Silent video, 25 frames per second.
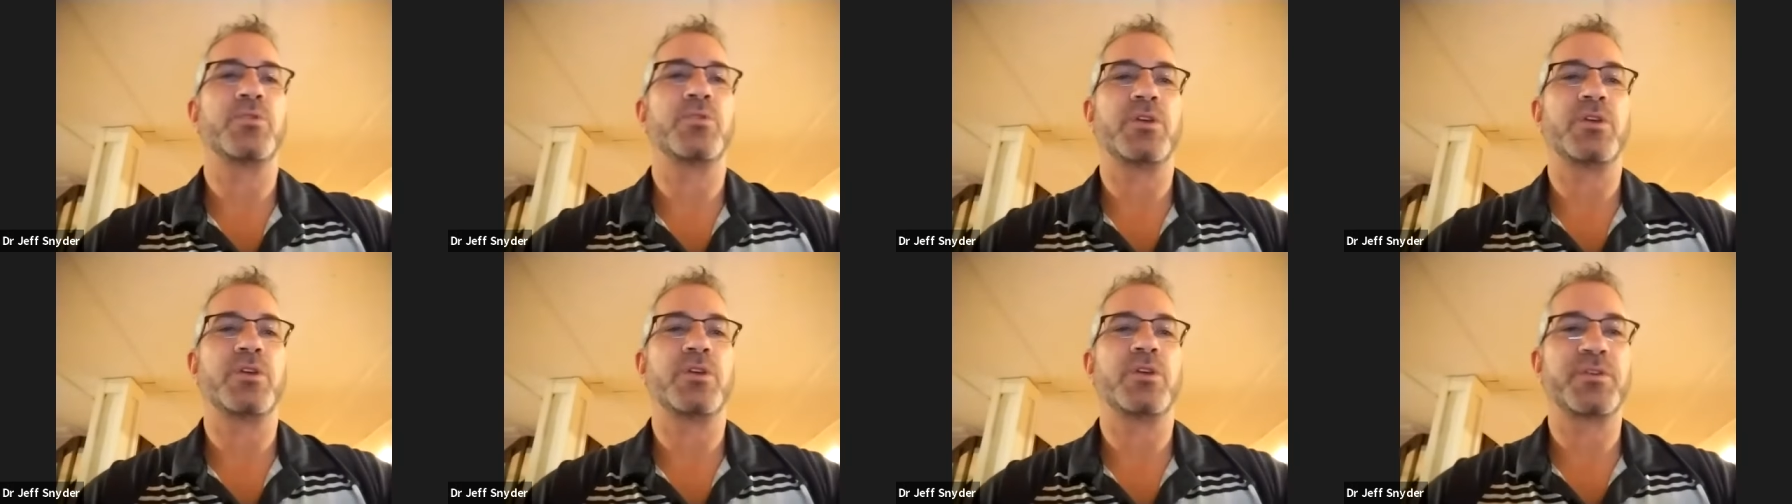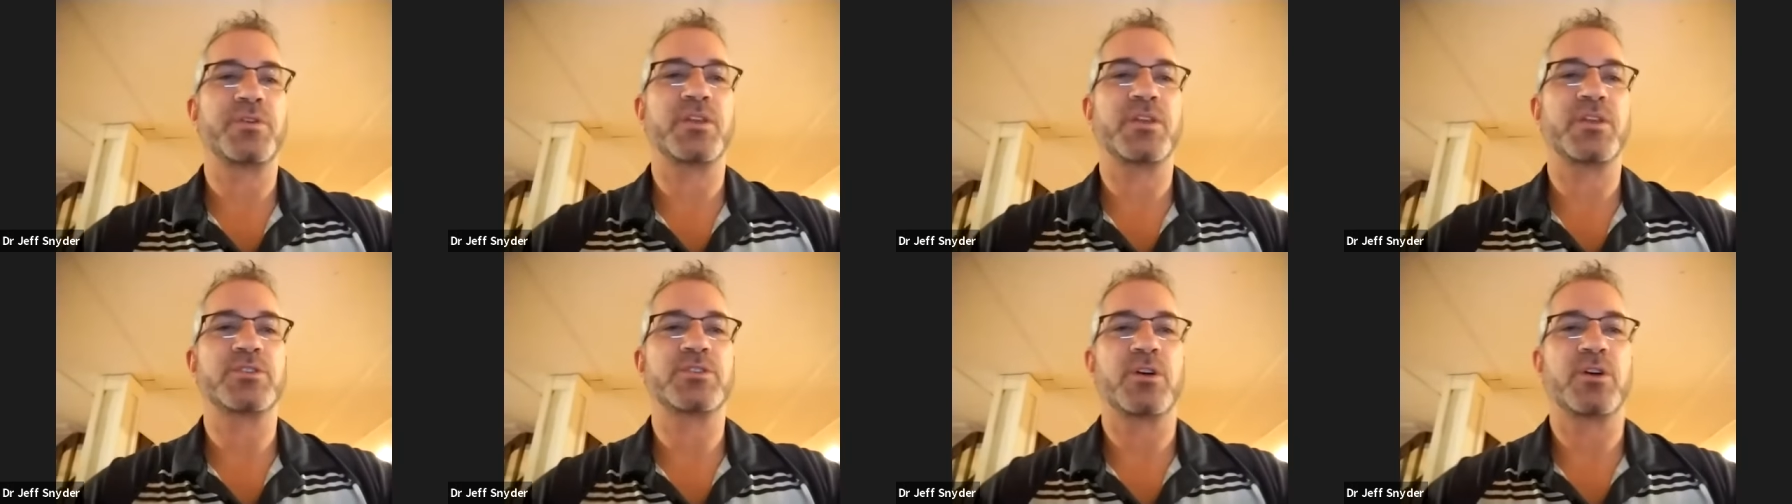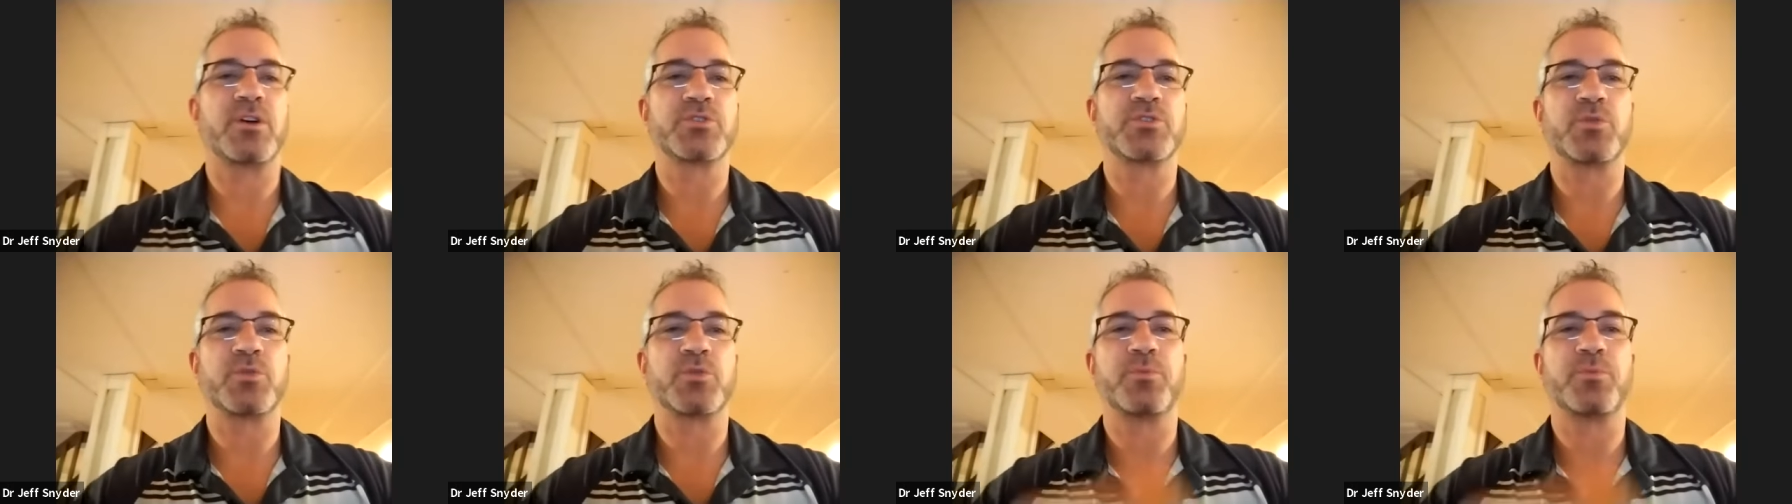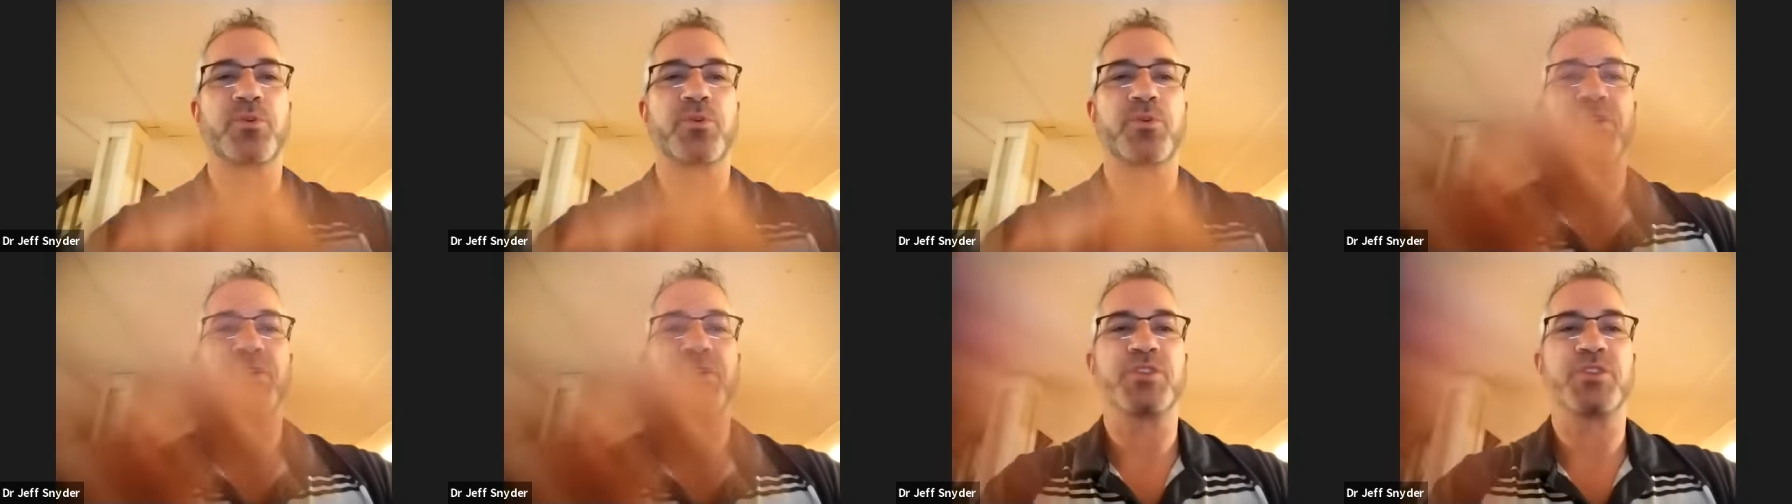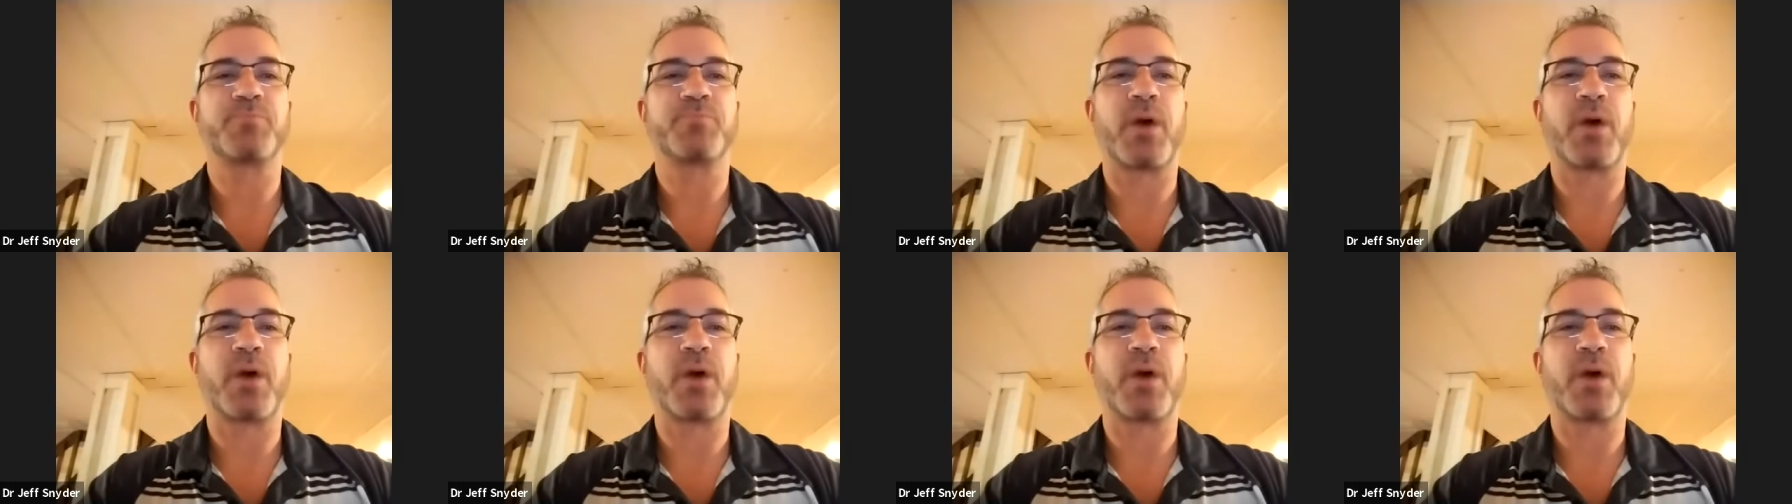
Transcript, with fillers: the other thing that's also important is